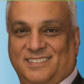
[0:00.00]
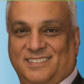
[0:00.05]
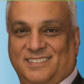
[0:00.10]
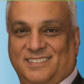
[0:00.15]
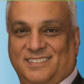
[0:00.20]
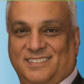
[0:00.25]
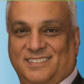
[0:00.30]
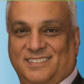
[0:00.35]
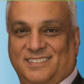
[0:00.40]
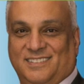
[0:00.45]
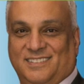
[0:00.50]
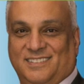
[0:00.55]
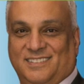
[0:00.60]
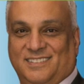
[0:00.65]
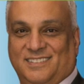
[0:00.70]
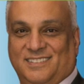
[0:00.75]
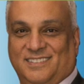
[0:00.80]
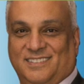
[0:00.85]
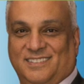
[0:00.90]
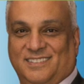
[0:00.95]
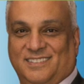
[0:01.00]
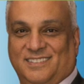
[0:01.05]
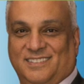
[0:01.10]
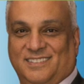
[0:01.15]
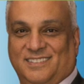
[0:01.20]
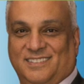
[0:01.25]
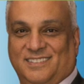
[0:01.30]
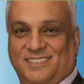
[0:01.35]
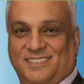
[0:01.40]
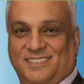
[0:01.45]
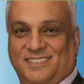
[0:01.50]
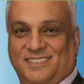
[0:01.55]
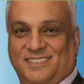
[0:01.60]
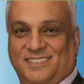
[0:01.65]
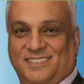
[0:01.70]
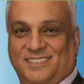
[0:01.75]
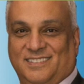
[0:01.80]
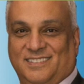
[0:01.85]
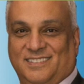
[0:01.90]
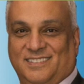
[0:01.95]

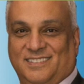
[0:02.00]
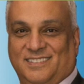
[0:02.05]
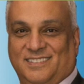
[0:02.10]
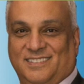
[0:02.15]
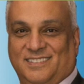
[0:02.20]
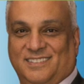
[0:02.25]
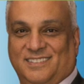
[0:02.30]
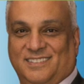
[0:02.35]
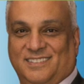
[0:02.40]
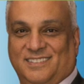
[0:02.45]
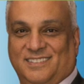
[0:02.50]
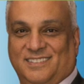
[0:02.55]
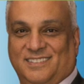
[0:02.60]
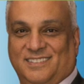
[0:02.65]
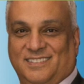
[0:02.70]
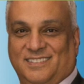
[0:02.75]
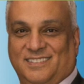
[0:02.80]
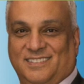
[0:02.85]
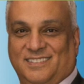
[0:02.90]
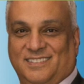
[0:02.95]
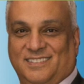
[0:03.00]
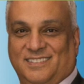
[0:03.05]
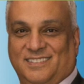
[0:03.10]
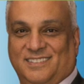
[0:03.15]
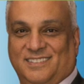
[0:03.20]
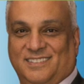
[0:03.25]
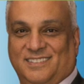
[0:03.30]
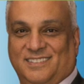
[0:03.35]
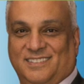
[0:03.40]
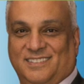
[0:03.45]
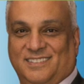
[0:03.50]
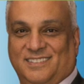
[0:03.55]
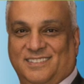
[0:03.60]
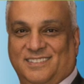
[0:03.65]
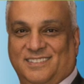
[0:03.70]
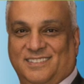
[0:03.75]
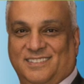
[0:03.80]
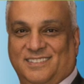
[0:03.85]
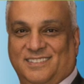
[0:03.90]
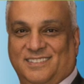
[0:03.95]

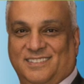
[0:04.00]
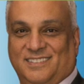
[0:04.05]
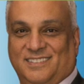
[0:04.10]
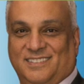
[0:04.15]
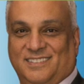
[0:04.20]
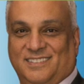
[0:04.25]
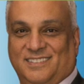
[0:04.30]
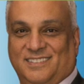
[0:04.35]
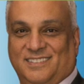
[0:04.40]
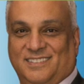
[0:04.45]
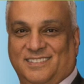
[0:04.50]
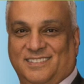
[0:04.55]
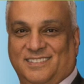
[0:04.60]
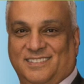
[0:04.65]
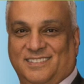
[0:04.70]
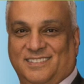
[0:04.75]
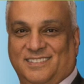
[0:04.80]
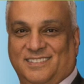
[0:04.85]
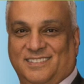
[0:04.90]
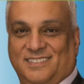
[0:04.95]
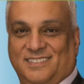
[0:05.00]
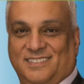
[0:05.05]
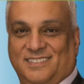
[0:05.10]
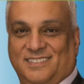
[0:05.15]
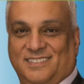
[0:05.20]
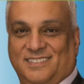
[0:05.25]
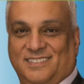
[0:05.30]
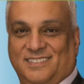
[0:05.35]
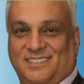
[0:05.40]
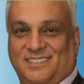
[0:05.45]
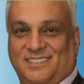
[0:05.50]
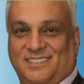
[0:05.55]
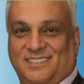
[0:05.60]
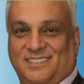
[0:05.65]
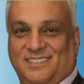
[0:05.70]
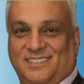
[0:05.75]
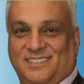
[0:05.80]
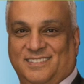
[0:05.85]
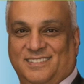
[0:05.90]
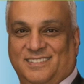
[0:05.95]

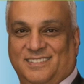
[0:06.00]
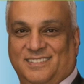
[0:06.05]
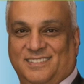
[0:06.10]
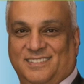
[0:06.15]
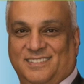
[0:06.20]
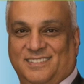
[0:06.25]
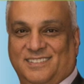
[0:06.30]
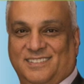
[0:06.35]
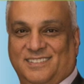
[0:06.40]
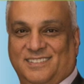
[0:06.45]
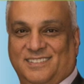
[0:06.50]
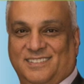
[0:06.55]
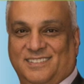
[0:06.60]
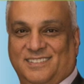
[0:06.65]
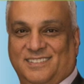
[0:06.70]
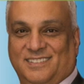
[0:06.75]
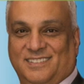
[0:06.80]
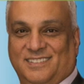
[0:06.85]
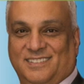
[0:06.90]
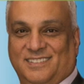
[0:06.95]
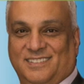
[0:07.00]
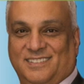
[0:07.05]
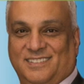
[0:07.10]
[no speech]